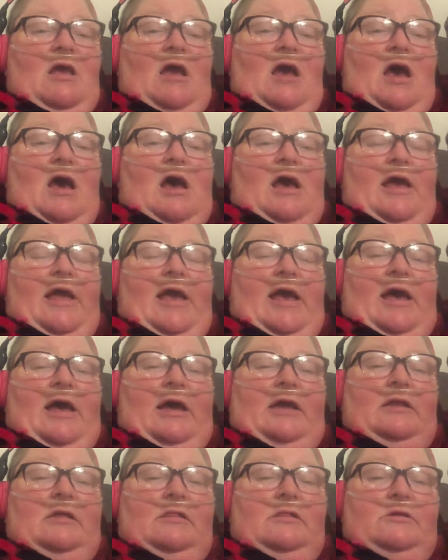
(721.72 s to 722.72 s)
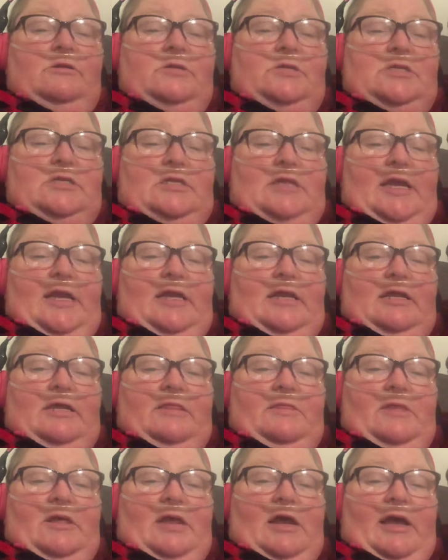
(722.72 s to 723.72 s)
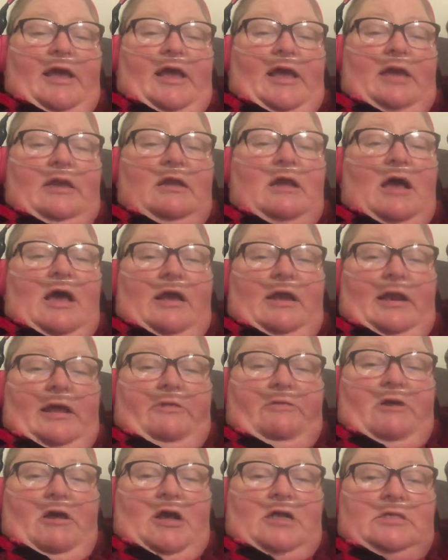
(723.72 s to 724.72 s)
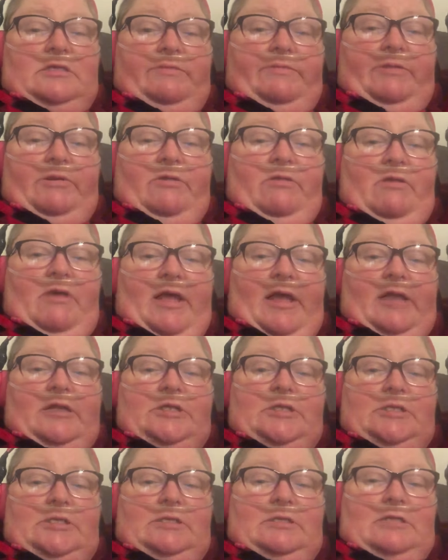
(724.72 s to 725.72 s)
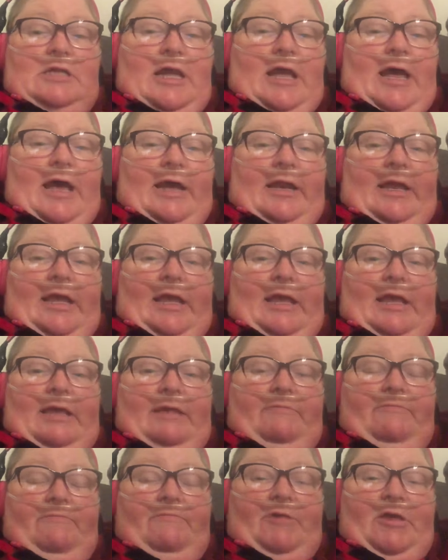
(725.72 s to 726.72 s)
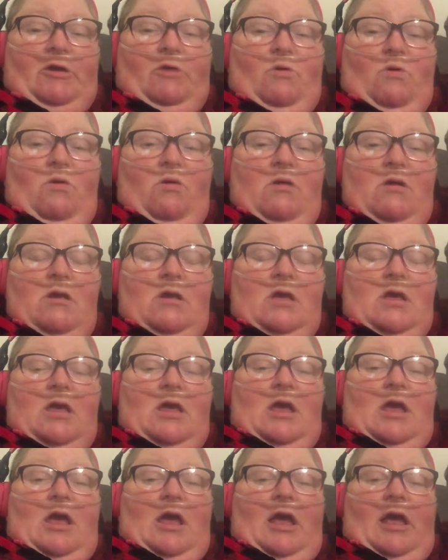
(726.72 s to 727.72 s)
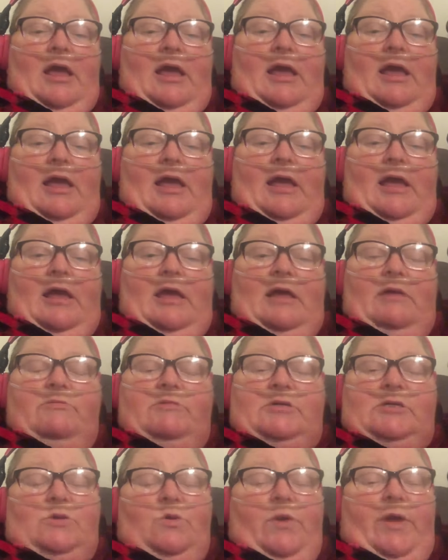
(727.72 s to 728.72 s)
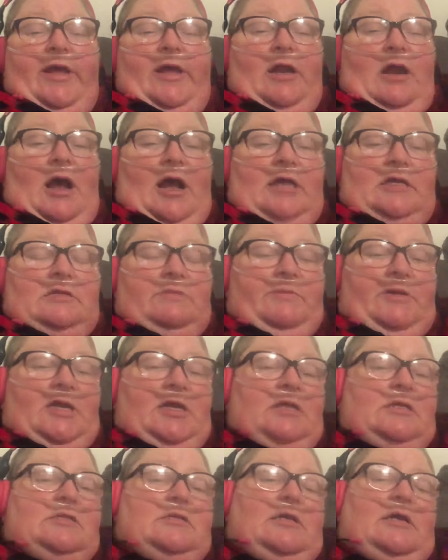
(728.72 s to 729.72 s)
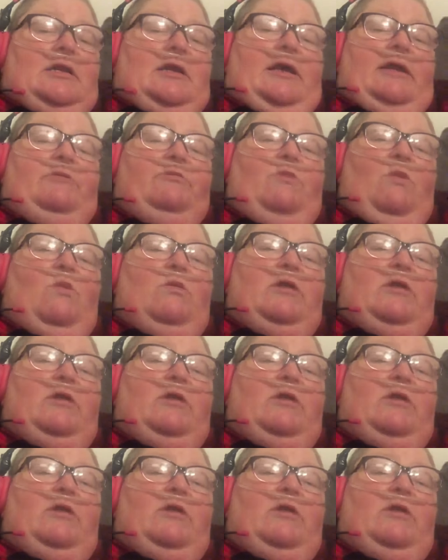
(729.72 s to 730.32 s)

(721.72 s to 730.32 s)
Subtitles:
I had hallucinated that I had gotten out of the hospital and had a vehicle and was going at high speeds, and I rolled